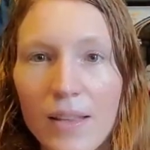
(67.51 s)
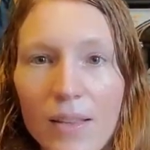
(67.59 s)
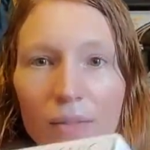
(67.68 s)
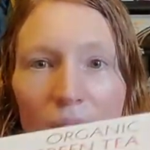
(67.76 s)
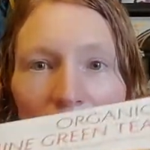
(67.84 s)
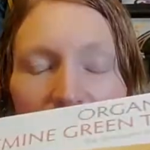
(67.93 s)

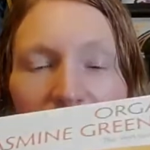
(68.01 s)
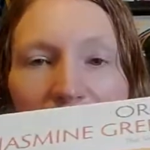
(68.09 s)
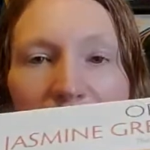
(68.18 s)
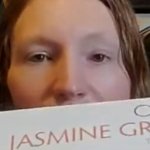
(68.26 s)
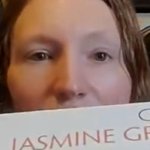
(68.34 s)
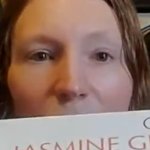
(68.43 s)
This is
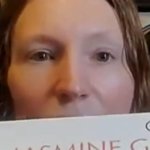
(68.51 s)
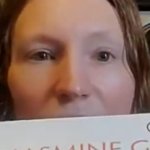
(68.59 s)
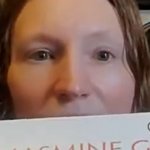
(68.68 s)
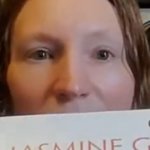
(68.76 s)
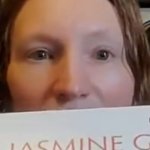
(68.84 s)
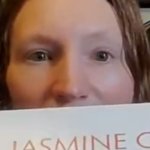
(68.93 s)
a
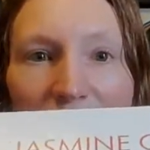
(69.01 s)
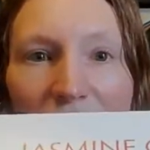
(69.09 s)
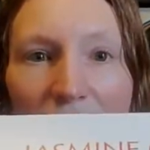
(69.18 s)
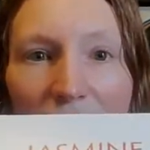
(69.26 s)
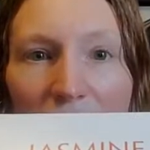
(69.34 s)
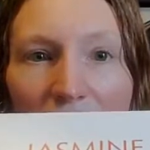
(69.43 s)
green tea
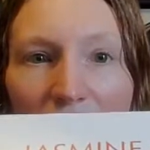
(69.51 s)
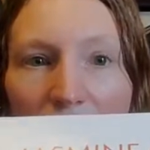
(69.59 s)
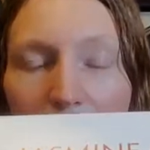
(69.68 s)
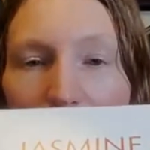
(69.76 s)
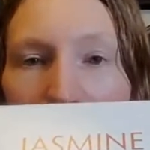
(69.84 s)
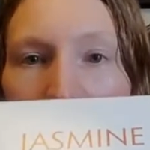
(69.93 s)
that I
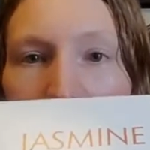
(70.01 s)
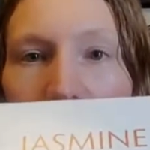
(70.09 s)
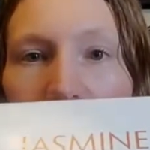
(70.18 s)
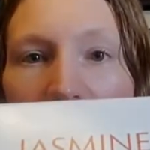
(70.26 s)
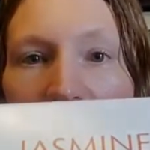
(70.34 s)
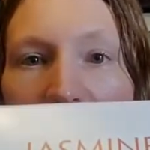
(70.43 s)
am
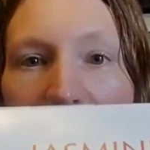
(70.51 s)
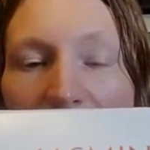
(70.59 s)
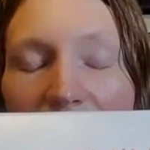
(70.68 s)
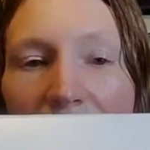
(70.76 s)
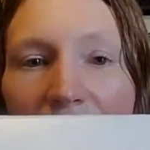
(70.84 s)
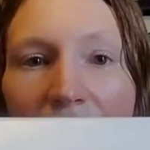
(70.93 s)
currently
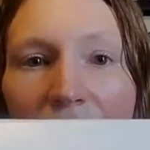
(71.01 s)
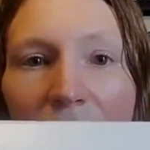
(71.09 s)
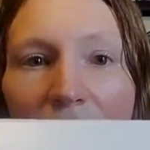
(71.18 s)
drinking.